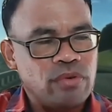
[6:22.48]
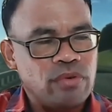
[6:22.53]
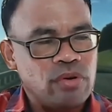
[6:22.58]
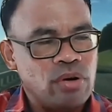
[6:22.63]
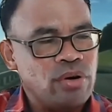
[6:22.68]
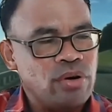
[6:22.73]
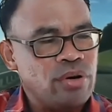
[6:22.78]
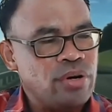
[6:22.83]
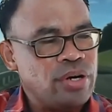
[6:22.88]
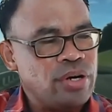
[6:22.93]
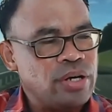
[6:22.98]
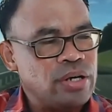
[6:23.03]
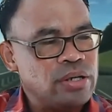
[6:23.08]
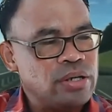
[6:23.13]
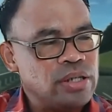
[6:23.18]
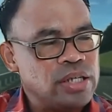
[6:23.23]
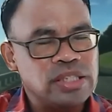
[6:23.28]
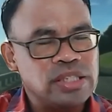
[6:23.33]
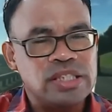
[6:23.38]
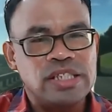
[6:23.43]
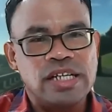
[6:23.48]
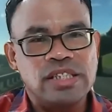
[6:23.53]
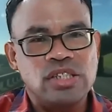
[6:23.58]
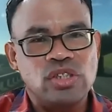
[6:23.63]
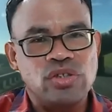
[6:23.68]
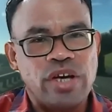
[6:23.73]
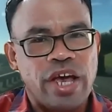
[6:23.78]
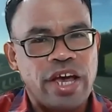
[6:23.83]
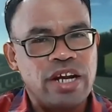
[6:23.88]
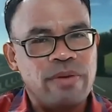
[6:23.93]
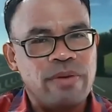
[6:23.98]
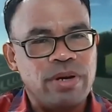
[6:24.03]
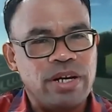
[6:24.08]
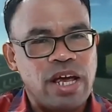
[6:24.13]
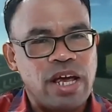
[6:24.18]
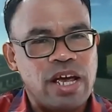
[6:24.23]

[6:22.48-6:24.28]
or he said to Adam and